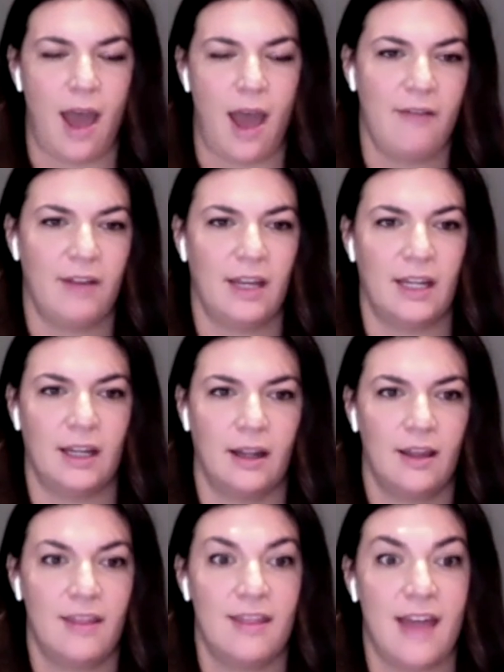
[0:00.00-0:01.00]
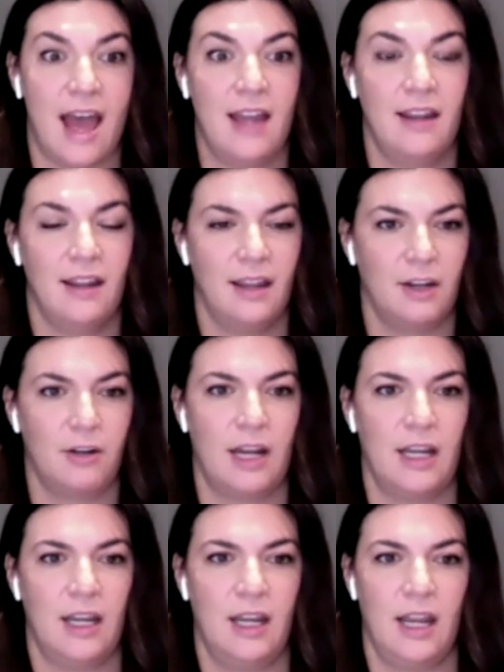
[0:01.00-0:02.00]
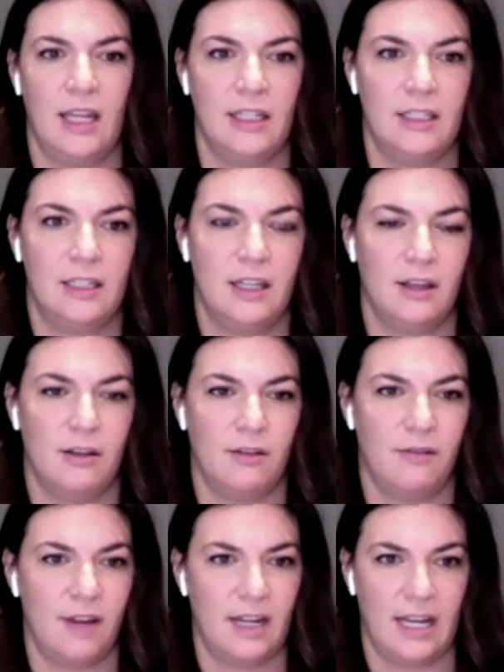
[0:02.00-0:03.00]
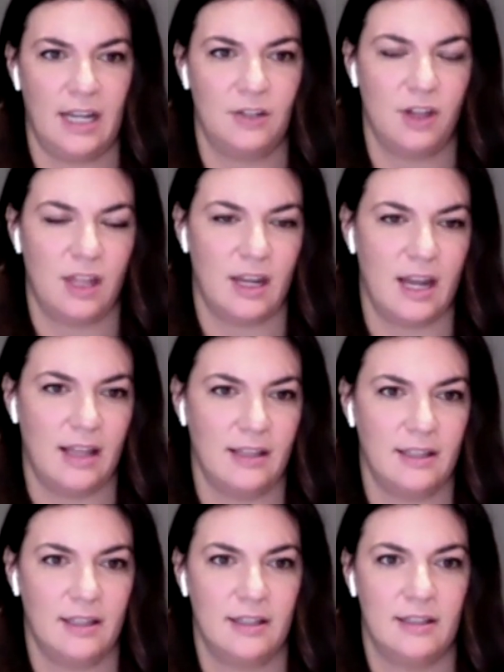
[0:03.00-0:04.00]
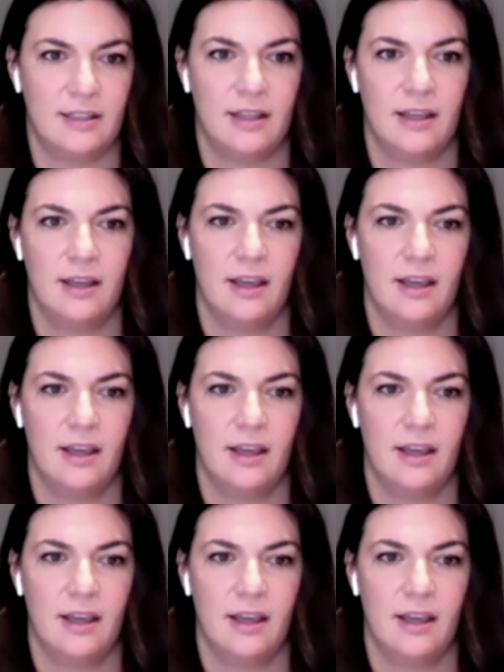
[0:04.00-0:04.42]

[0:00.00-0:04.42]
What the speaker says: having that integrated into the financial analysis